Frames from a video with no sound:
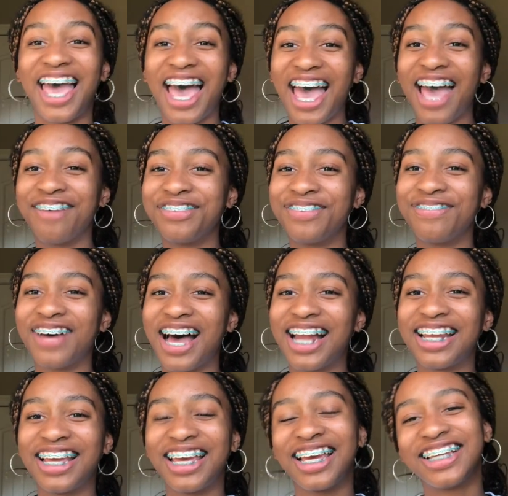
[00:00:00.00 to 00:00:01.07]
Hey
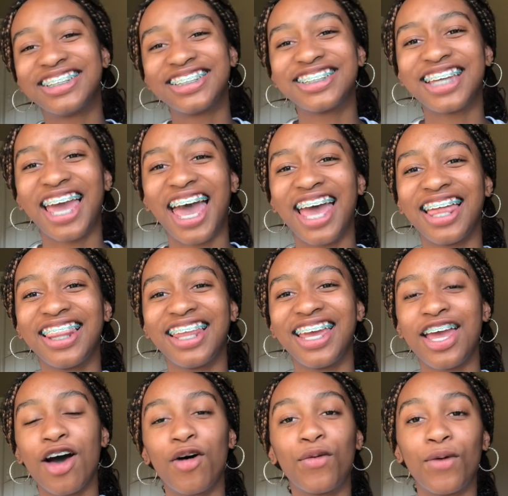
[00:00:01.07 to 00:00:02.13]
everybody, it's
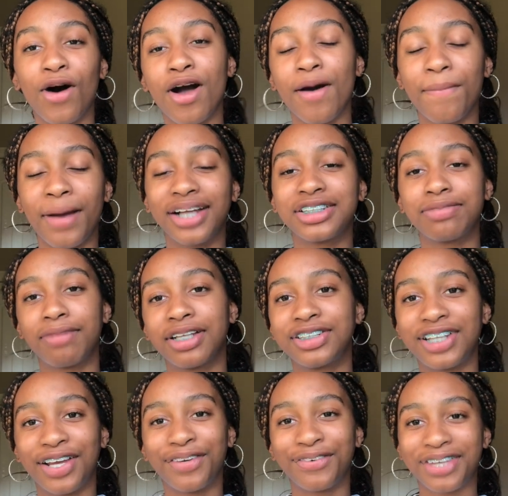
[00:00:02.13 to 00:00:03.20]
Kaylee. Welcome back to my
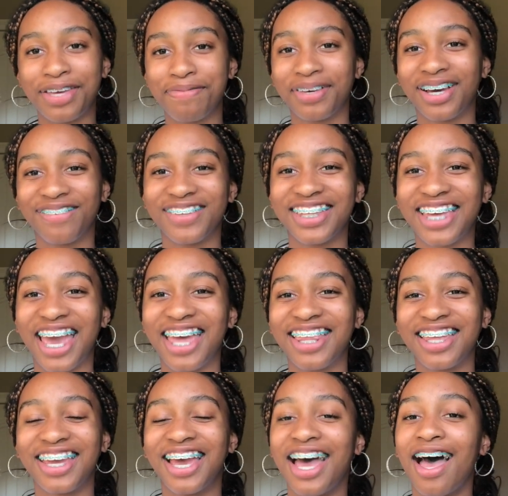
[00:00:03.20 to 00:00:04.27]
channel, Keeping Up With
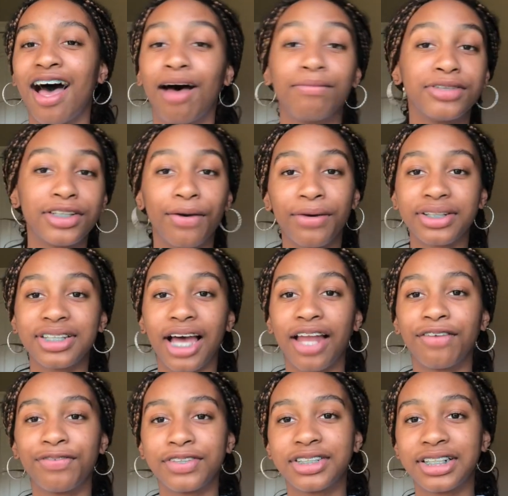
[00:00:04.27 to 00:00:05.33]
Kaylee. I'm so
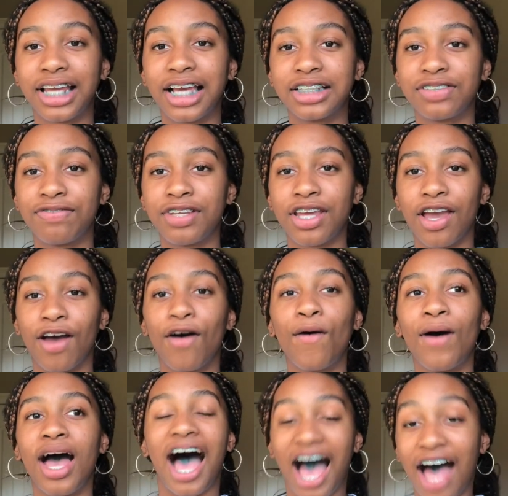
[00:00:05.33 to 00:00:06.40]
excited for today's
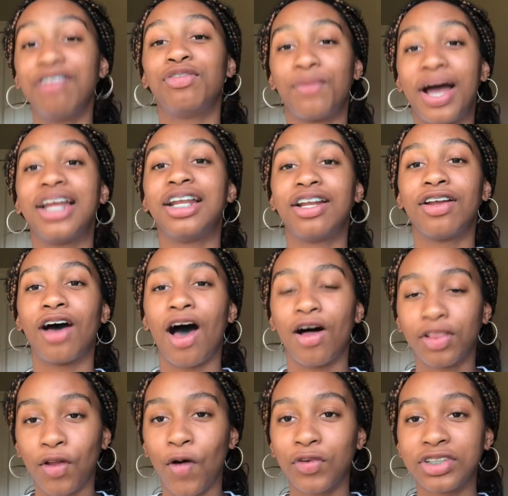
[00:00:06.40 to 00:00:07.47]
video. I've waited
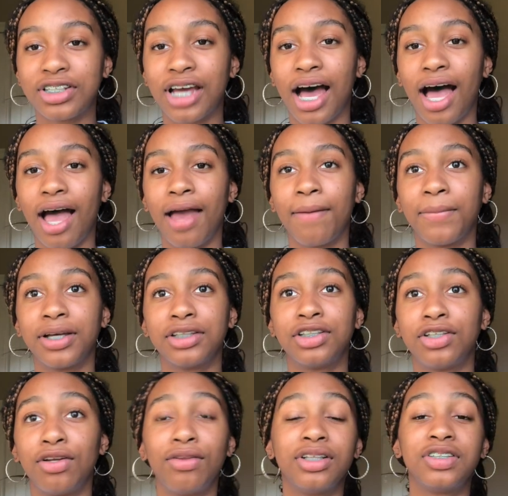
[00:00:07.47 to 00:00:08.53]
a long time
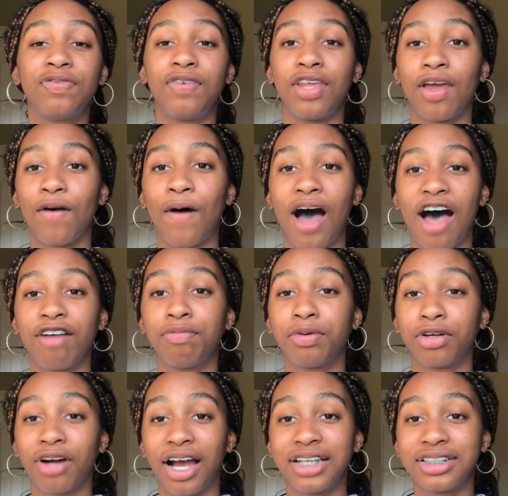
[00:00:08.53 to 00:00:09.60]
to do this video. I've
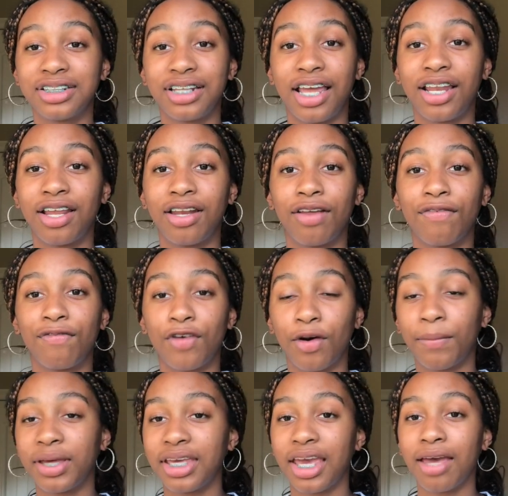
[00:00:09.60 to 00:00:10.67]
procrastinated
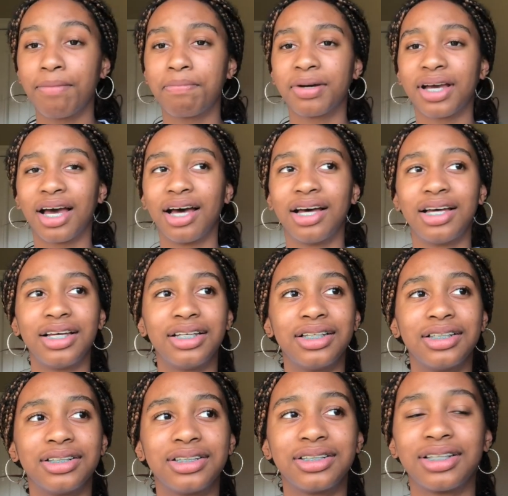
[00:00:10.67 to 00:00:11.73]
filming it
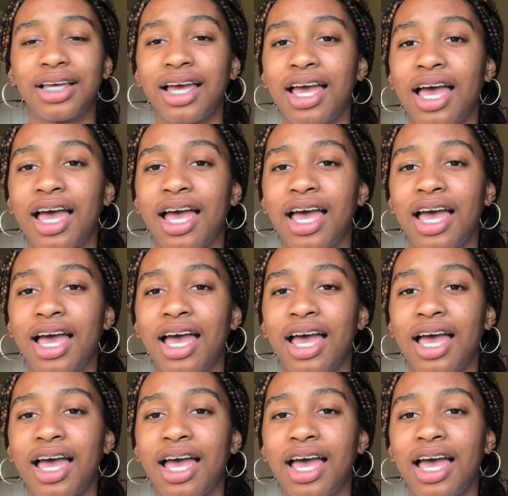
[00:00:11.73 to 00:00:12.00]
because